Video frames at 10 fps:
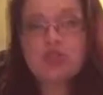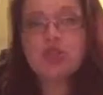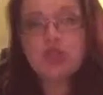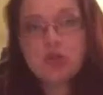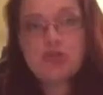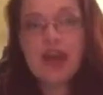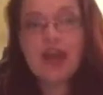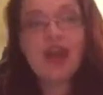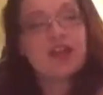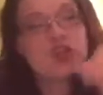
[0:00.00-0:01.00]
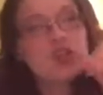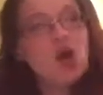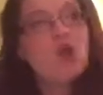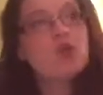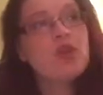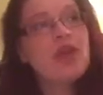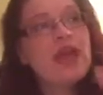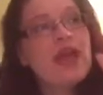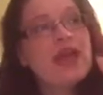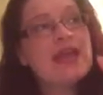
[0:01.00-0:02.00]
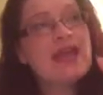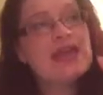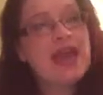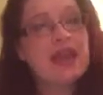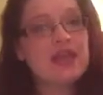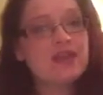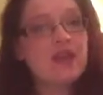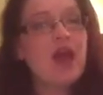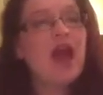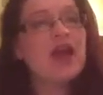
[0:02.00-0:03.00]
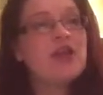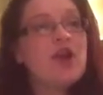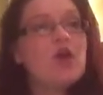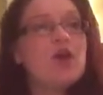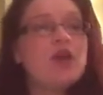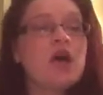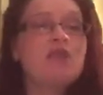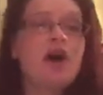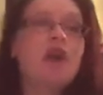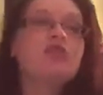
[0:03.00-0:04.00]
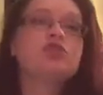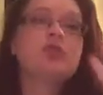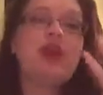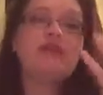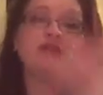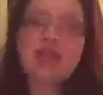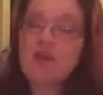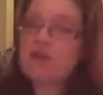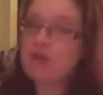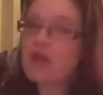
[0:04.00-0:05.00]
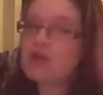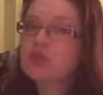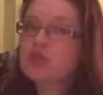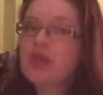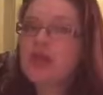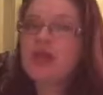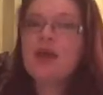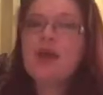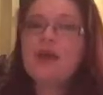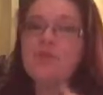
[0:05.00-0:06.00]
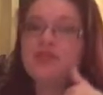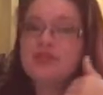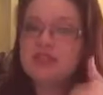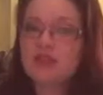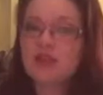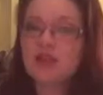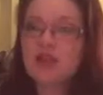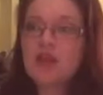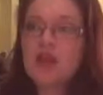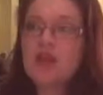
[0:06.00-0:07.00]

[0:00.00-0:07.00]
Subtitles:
need to do that. I don't get it. I know a lot of authors don't have say what their covers look like, but still,